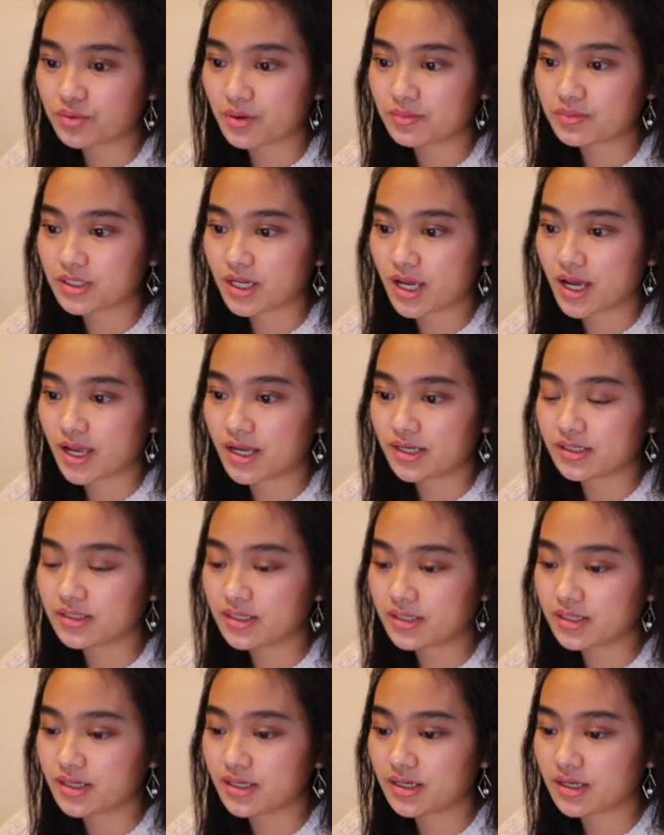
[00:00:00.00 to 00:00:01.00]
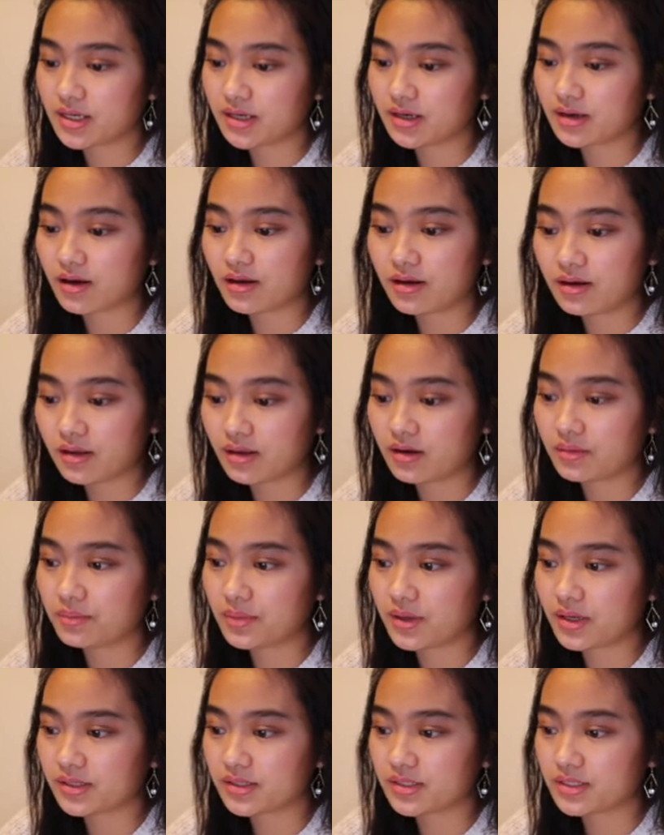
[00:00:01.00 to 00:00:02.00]
website and dig in a little
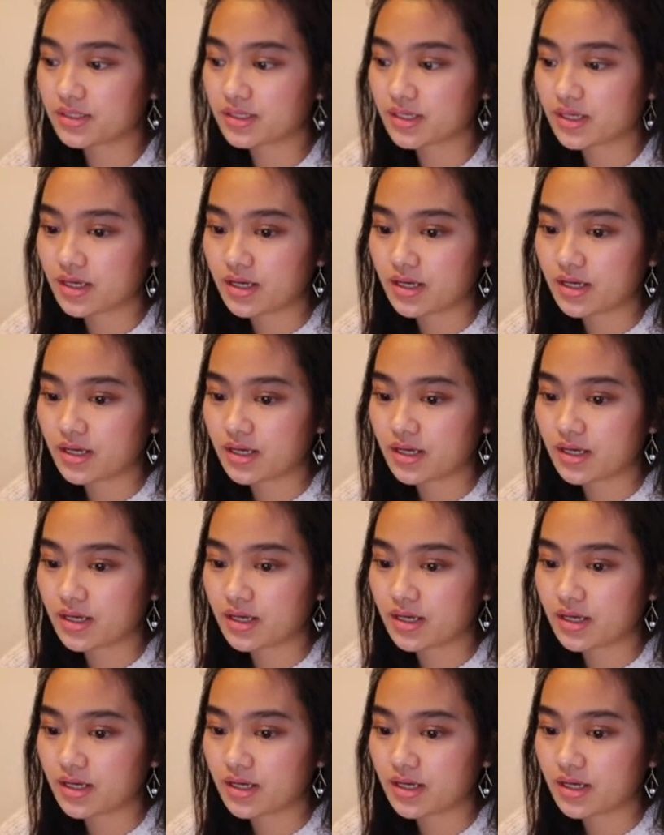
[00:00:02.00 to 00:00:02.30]
bit,